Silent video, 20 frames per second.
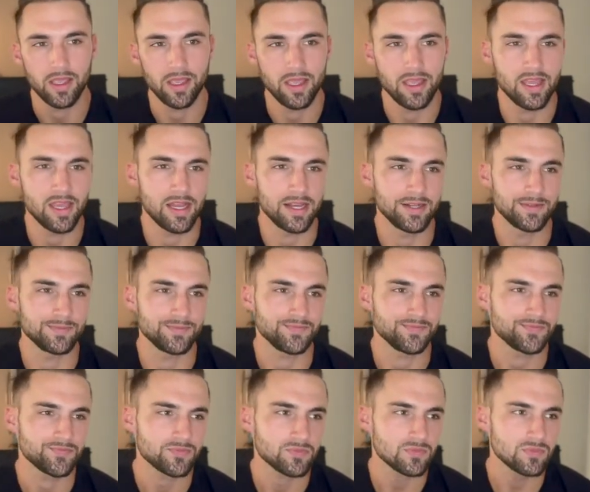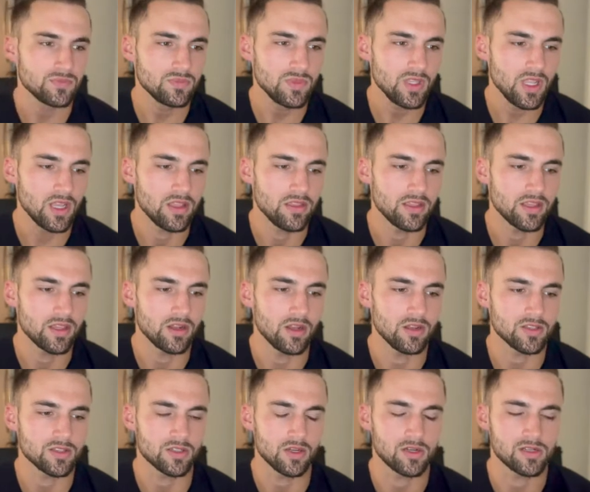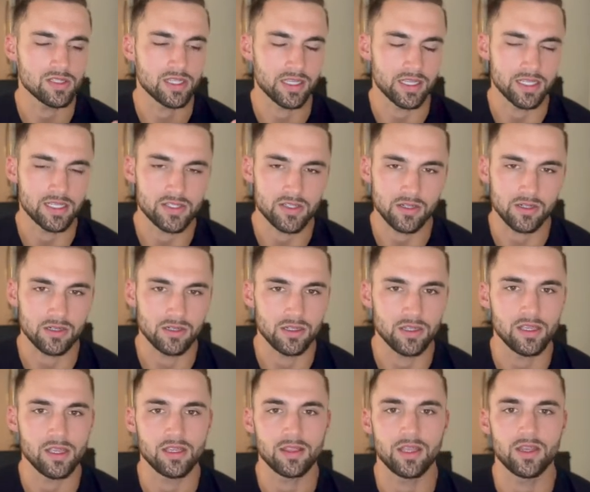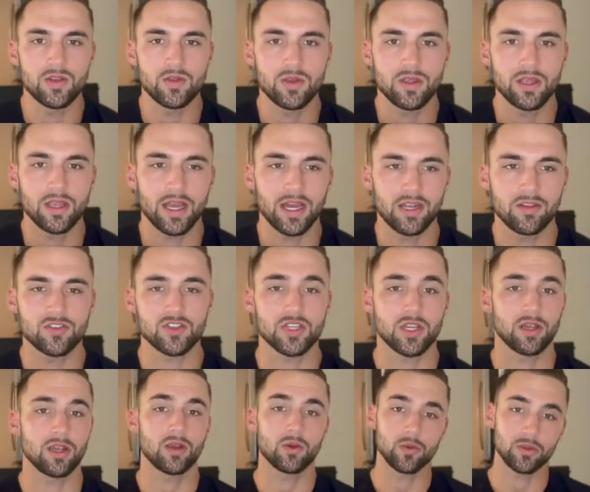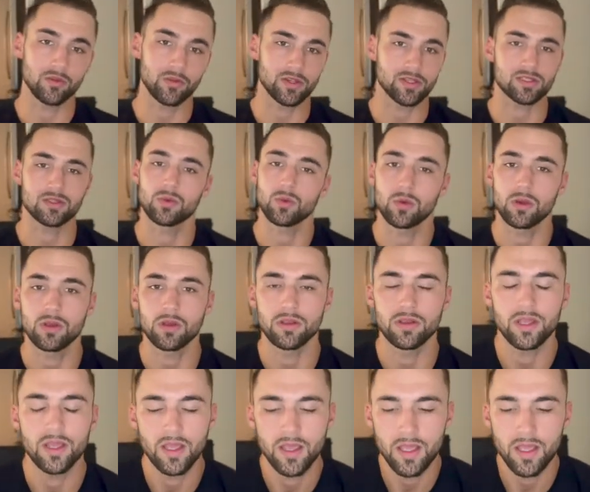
And I think it all starts like internally, and then you can kind of share it with the rest of the world.